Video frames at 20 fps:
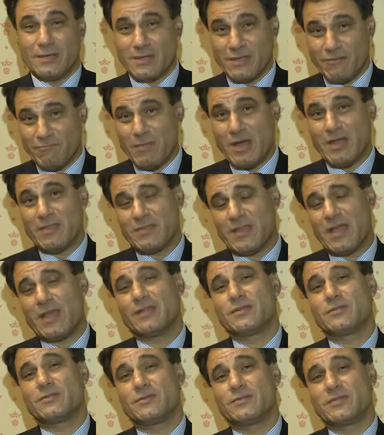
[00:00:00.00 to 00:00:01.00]
give my
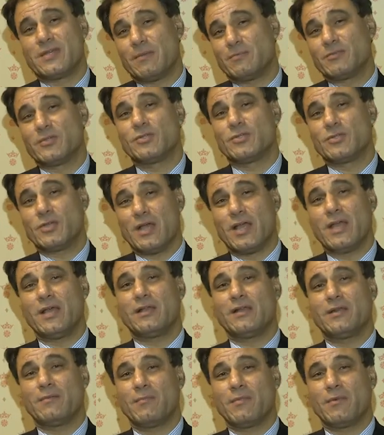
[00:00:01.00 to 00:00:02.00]
thanks to Samson
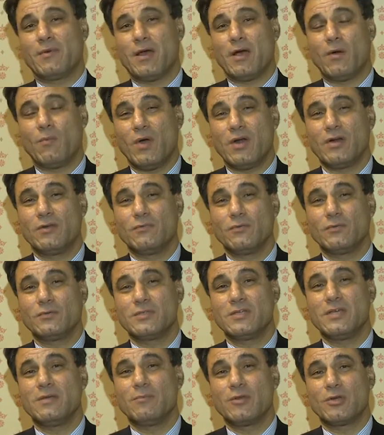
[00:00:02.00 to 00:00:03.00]
Sahel and our wonderful
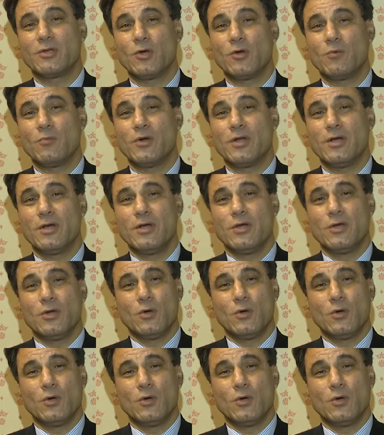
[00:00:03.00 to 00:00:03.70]
team at Cobra